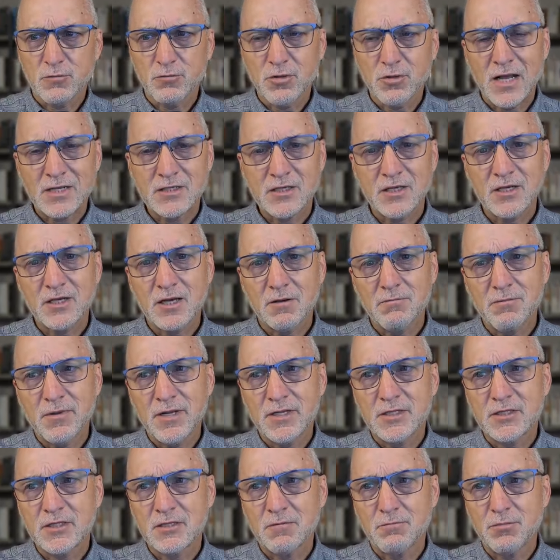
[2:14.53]
blessing
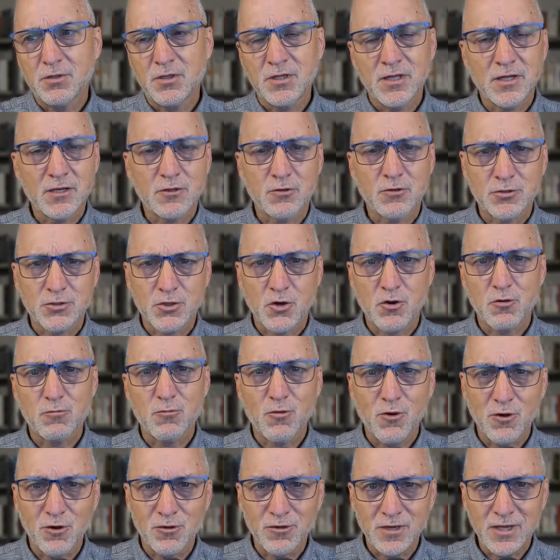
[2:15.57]
amidst political
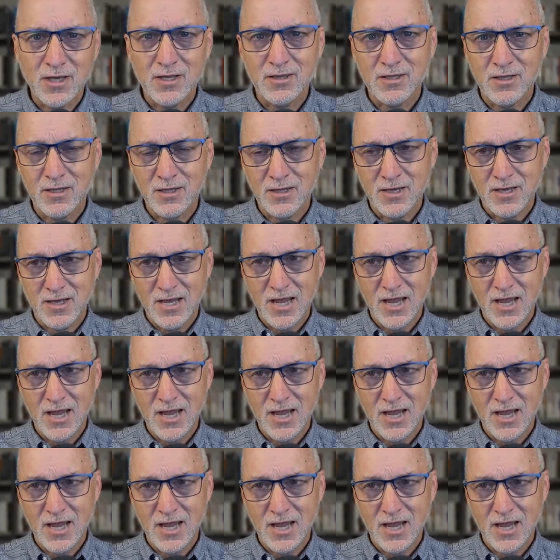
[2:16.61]
turmoil in the